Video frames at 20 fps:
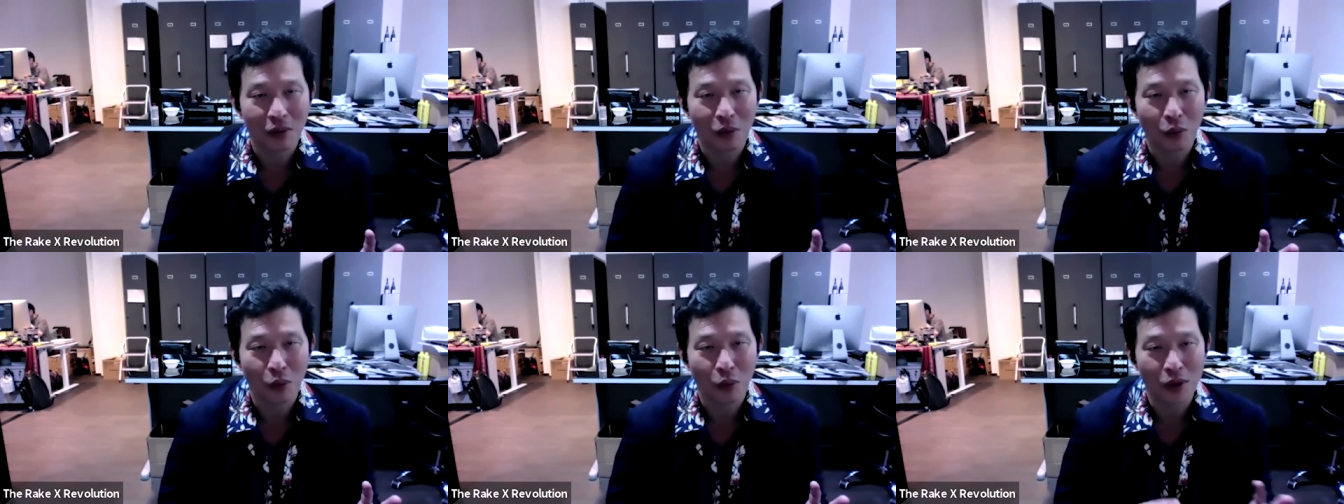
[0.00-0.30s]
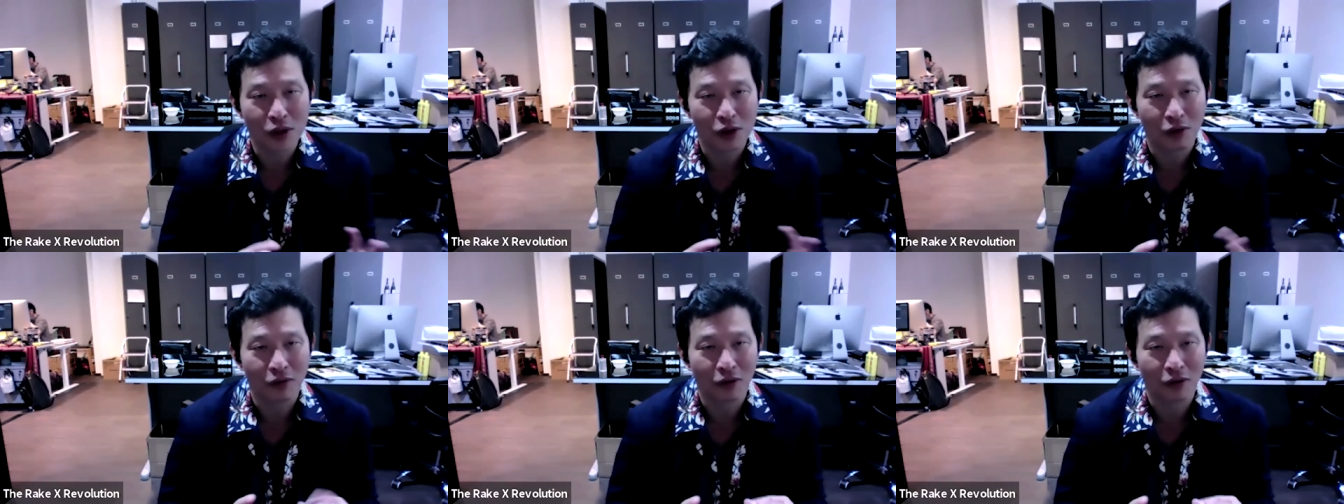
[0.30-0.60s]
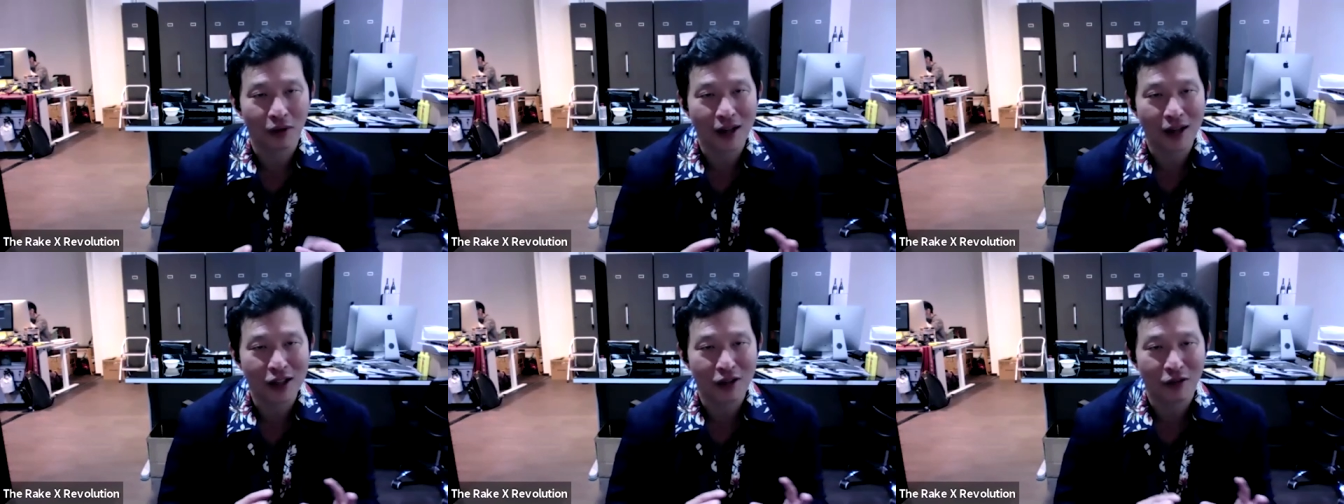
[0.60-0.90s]
What's your
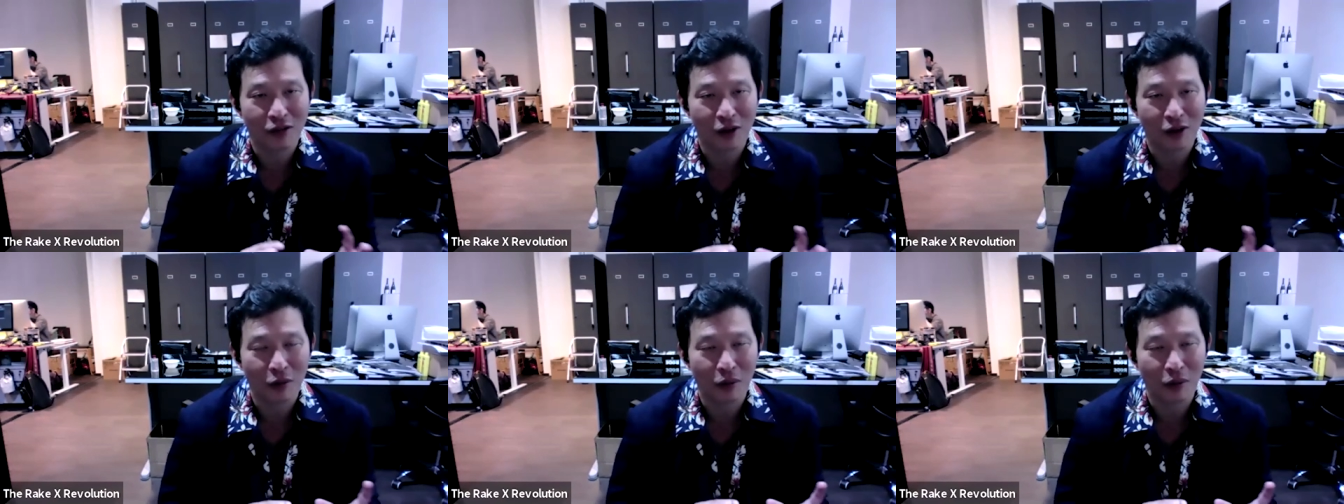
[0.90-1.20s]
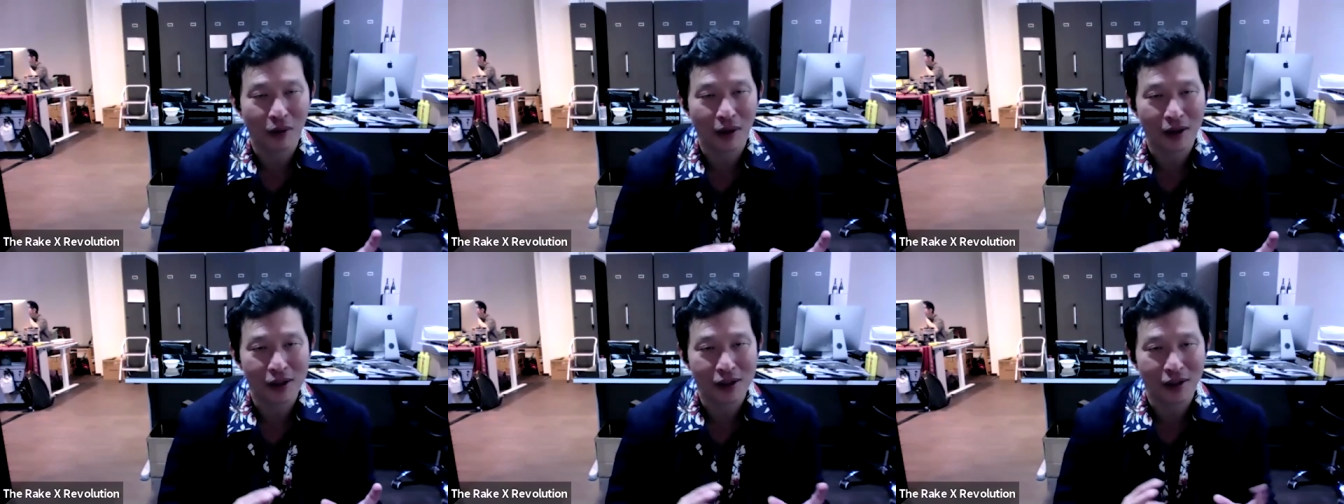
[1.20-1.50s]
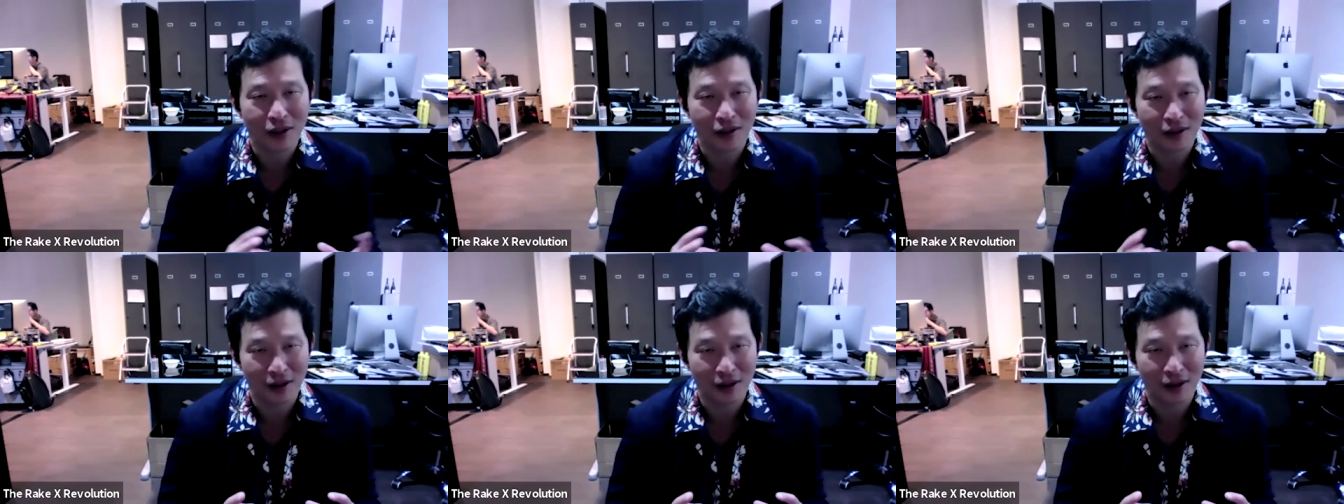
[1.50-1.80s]
philosophy related
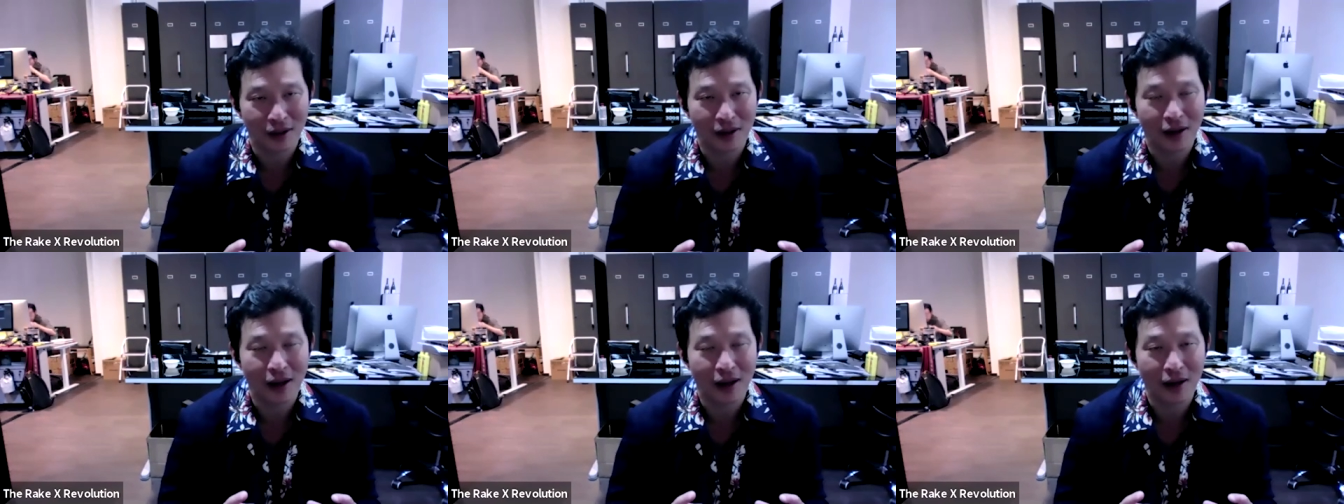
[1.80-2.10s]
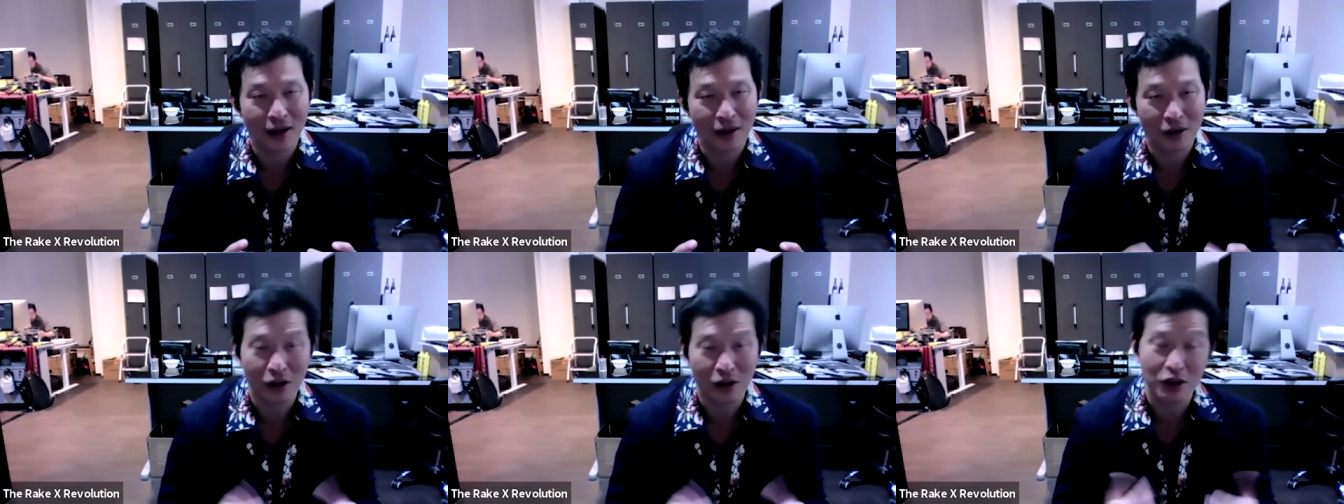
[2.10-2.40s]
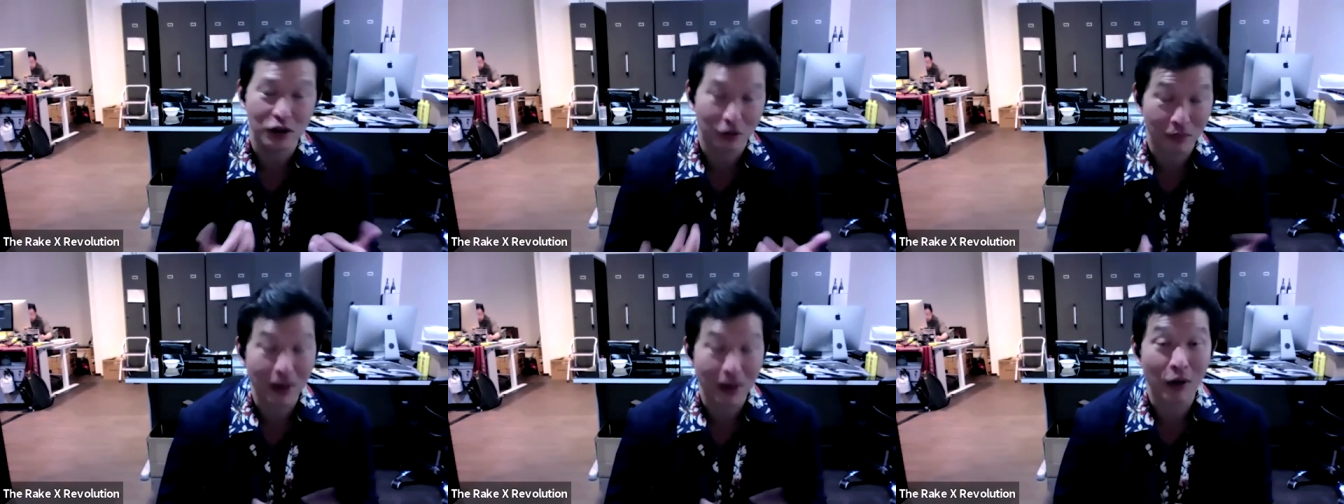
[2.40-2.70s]
to linen? And
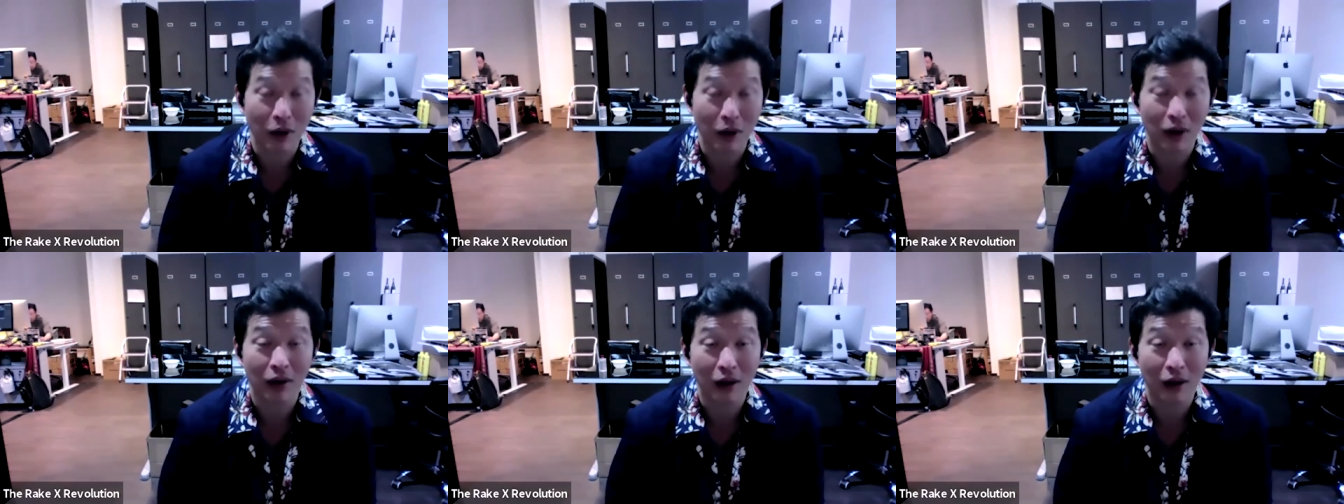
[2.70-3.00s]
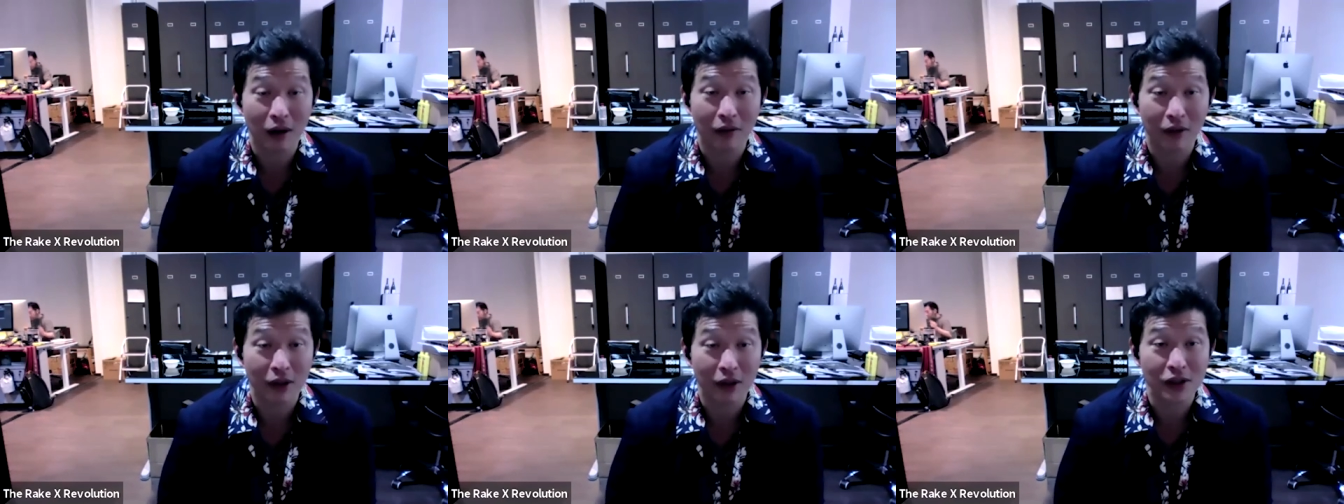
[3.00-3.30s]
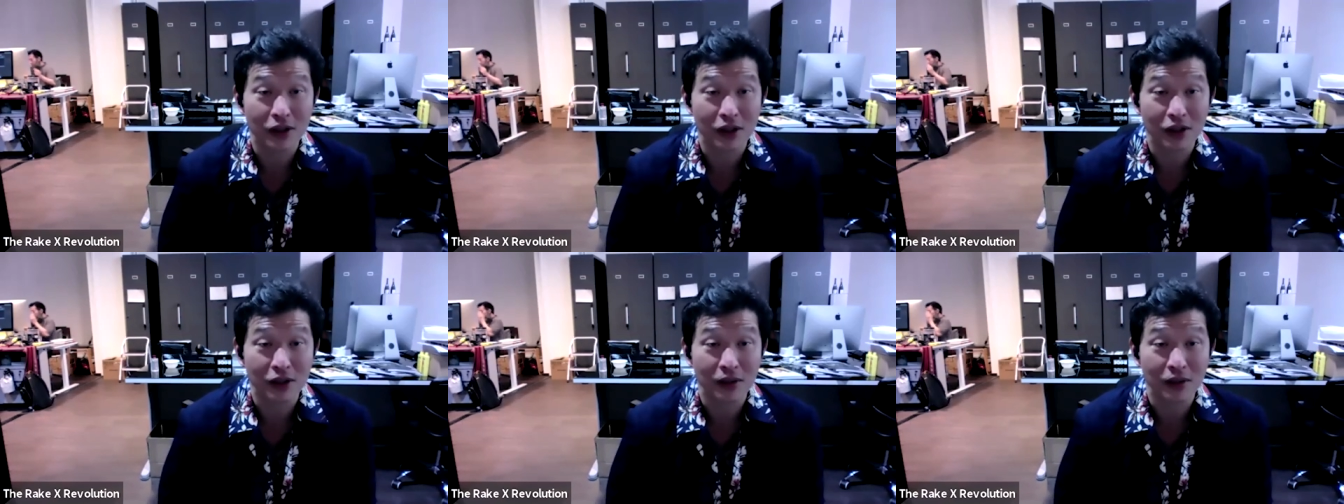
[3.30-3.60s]
because you've made quite a lot of it
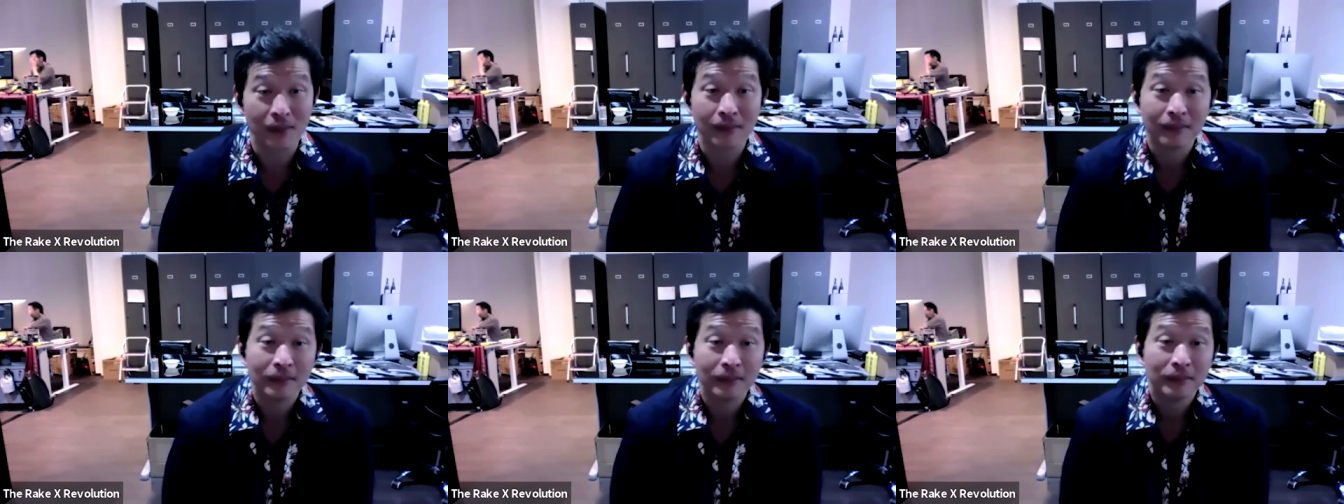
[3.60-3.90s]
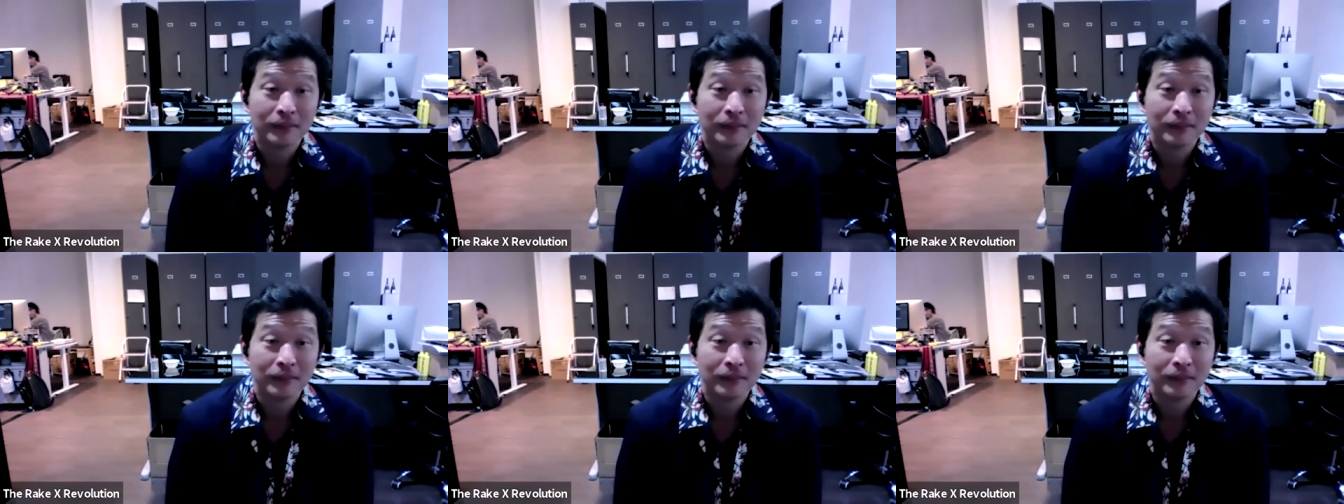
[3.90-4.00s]
this season.